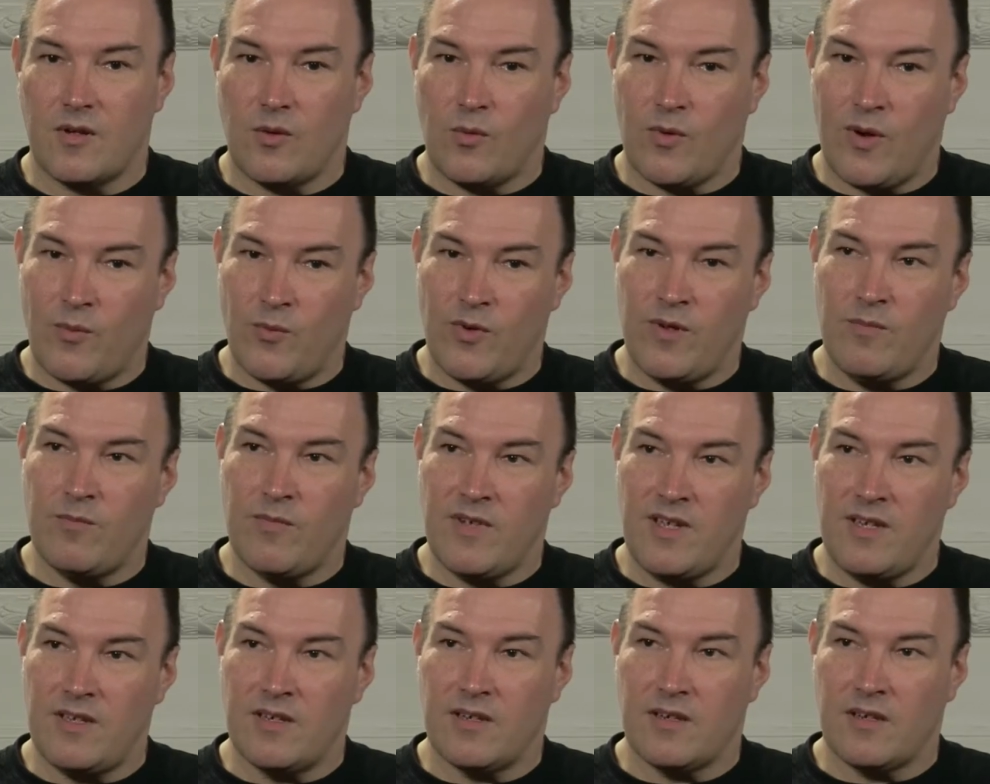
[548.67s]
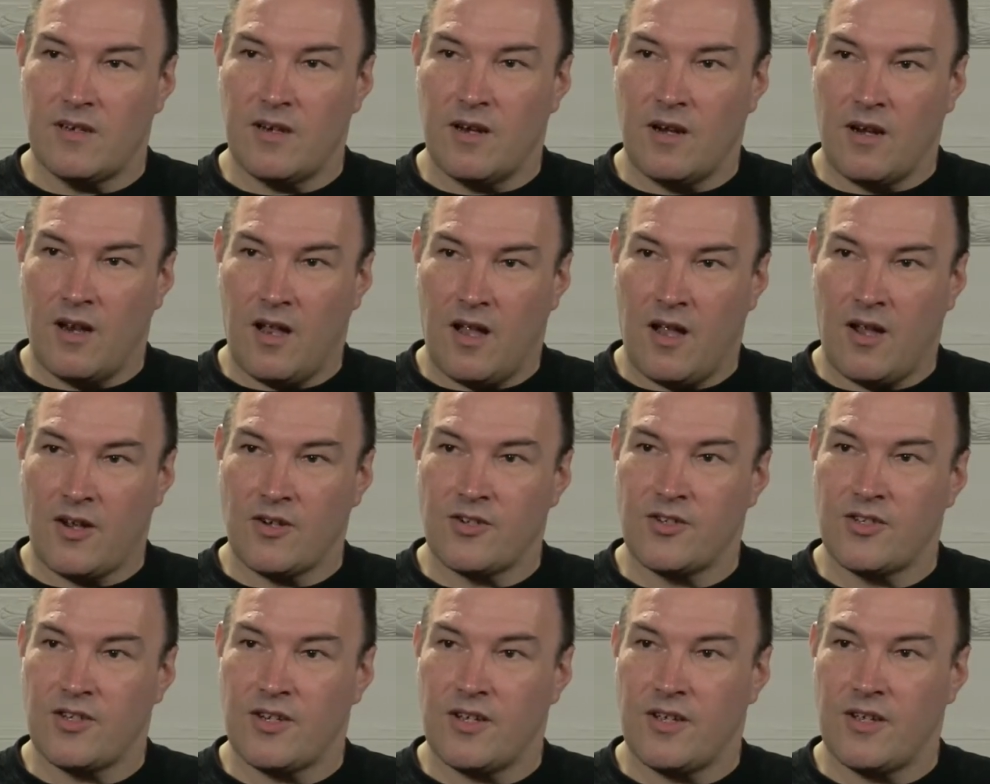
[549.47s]
when we meet
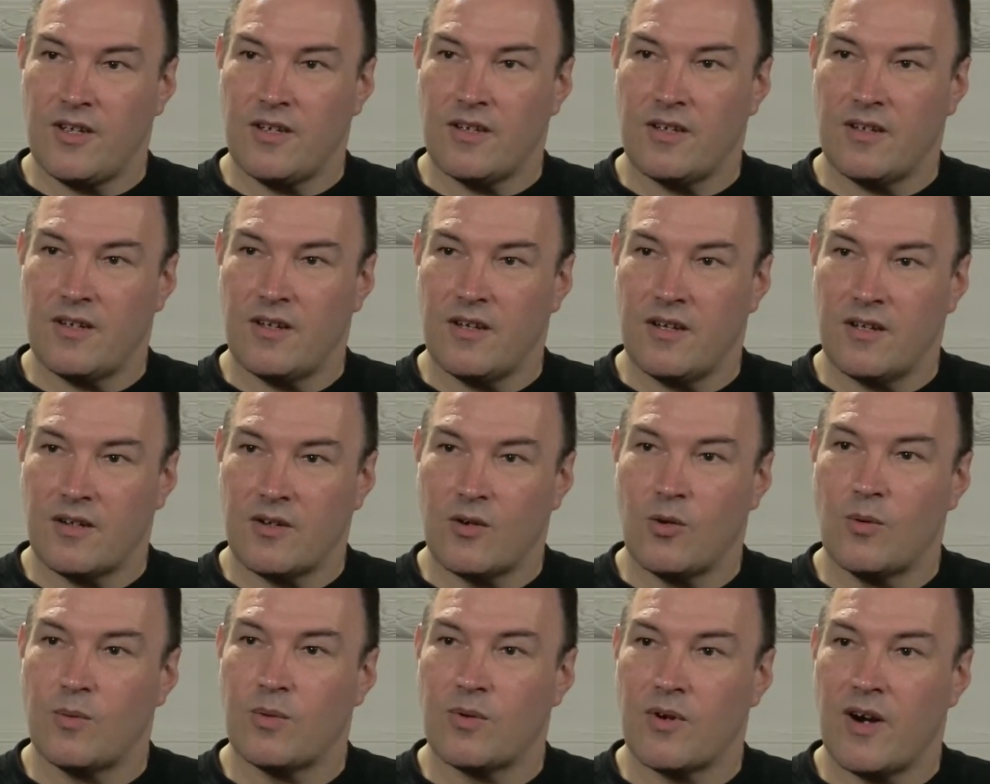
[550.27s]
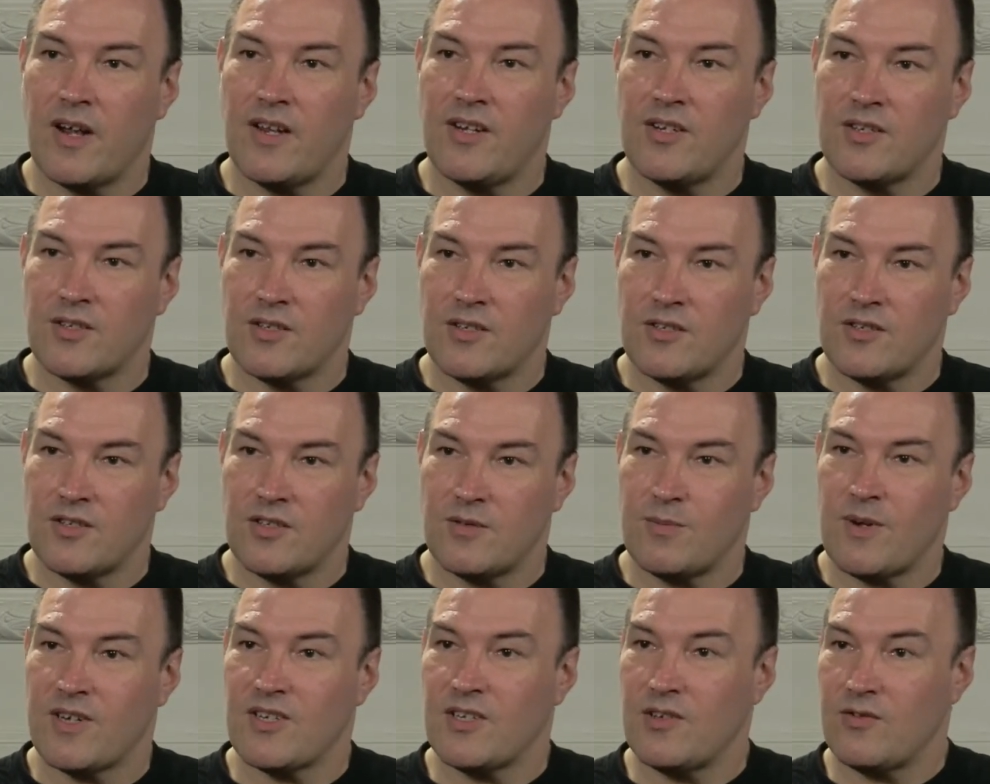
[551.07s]
larger corporations,
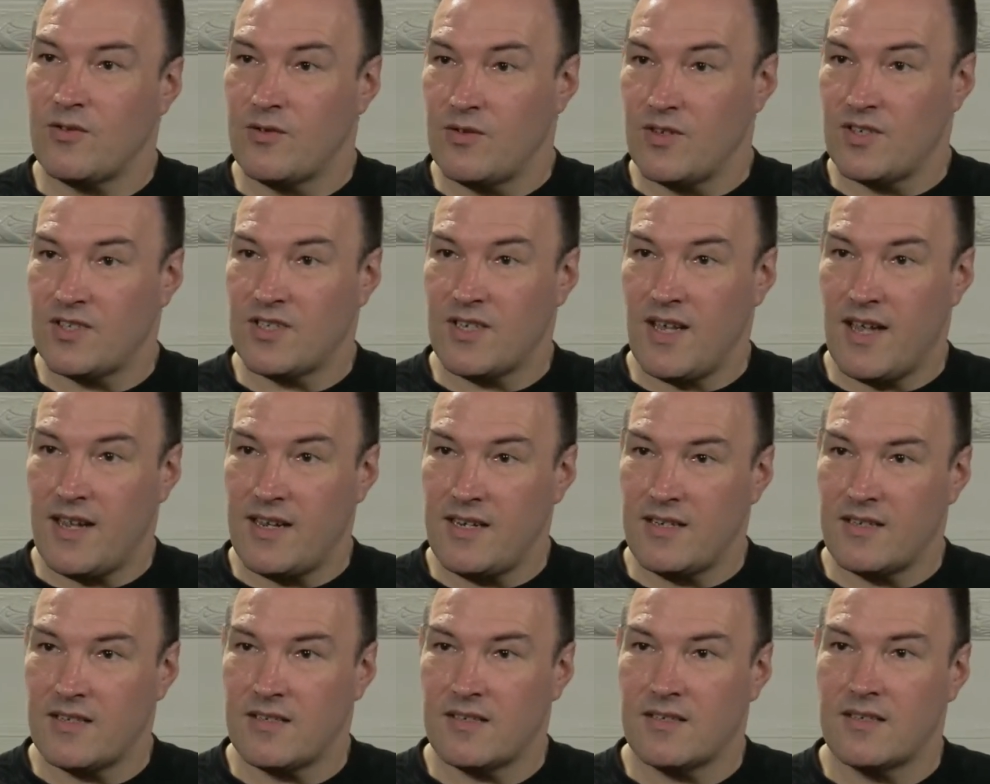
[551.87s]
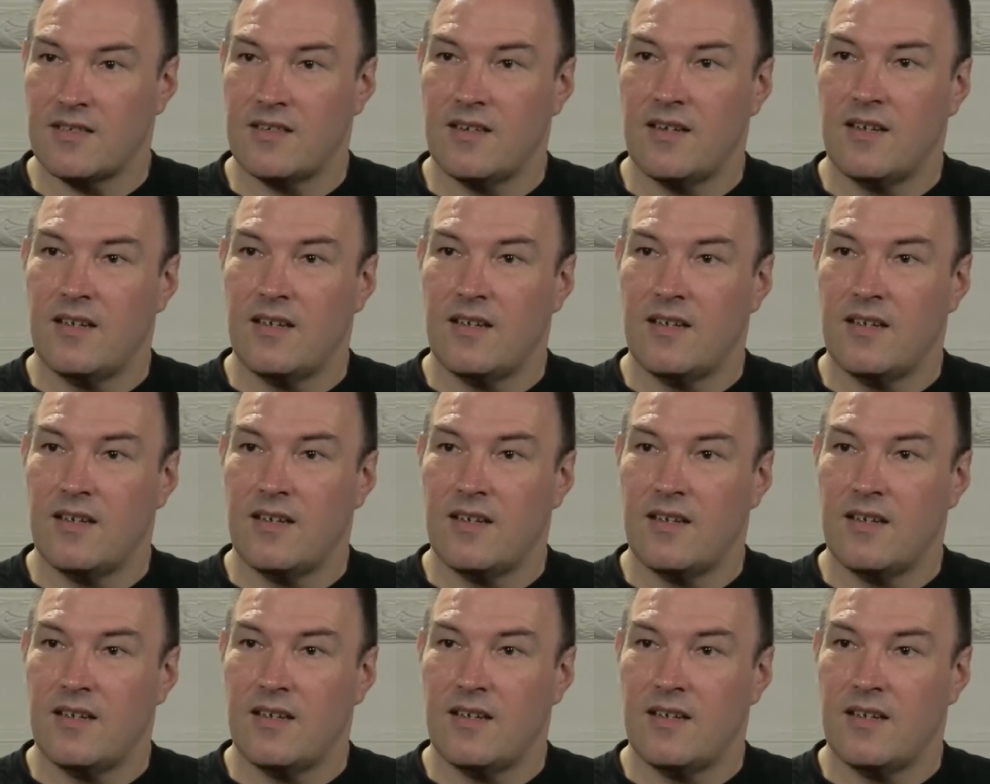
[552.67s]
especially from the States,